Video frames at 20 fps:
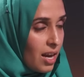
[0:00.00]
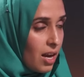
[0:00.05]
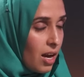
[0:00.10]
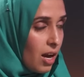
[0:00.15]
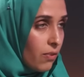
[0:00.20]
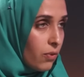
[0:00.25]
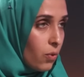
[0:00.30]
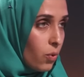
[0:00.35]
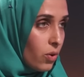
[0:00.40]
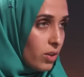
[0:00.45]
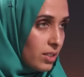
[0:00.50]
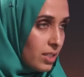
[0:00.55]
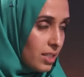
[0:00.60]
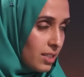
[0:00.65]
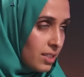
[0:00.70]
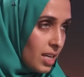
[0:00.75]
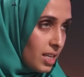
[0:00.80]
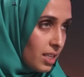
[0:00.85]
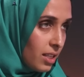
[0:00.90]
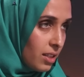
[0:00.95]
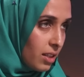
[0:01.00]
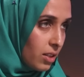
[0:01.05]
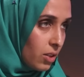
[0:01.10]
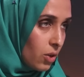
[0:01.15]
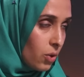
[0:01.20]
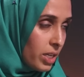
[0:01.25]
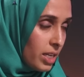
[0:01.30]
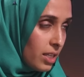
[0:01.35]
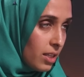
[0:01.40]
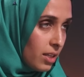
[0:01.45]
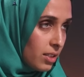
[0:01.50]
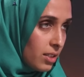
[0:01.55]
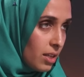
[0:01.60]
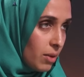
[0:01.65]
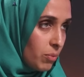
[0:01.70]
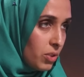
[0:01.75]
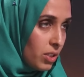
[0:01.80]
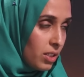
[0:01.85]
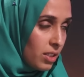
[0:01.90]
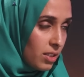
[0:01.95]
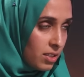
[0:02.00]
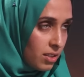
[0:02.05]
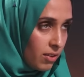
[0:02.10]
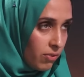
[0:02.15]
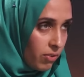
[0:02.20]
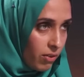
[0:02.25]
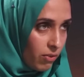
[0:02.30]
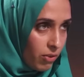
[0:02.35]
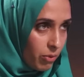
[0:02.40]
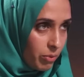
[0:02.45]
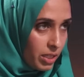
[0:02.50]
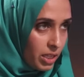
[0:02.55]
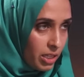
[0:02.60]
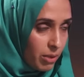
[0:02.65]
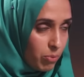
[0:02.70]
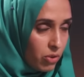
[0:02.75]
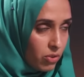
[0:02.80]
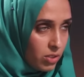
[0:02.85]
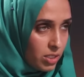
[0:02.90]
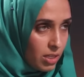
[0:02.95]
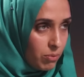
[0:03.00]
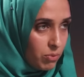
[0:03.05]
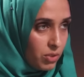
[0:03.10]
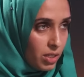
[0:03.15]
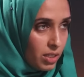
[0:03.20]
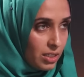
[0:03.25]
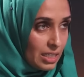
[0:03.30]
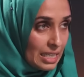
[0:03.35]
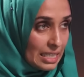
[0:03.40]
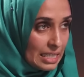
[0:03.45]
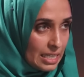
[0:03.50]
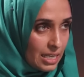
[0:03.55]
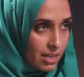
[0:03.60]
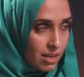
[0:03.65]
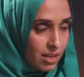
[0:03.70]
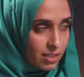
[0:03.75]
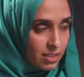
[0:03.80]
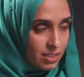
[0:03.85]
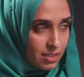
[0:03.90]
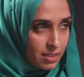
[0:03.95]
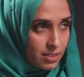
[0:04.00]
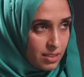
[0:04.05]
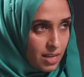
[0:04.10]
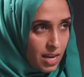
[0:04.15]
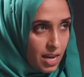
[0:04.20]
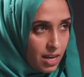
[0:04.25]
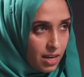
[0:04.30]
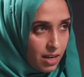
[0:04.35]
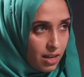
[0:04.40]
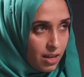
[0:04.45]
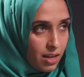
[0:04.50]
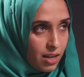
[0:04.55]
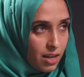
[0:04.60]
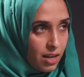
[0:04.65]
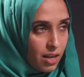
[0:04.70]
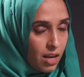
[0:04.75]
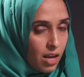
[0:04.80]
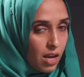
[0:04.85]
Mm. Of course, to say that the Tawhidic subject is different from the liberal subject is not to say